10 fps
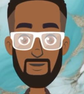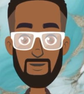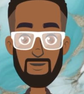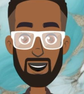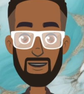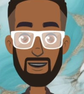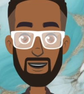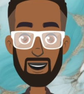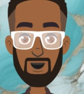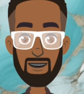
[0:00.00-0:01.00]

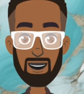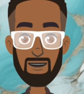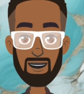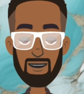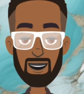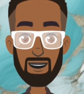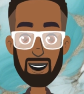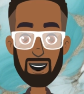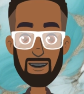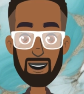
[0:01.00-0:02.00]
Similarly, this will also
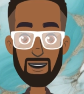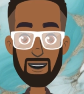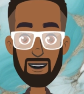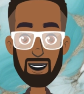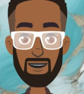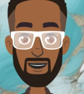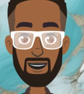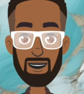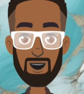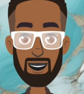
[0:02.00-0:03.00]
occur when the external
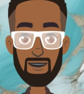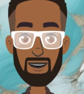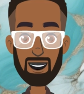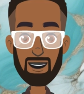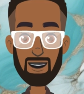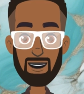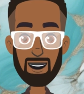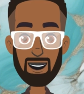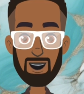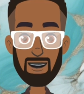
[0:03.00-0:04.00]
PoE source
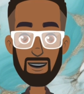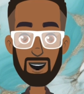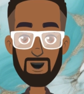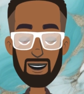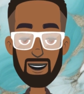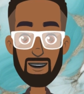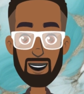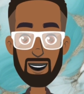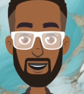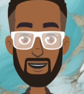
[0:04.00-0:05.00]
fails to provide
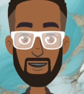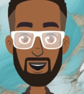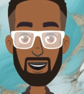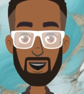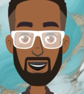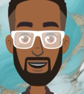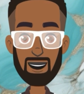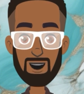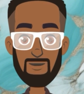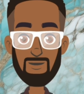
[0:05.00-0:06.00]
power for the camera.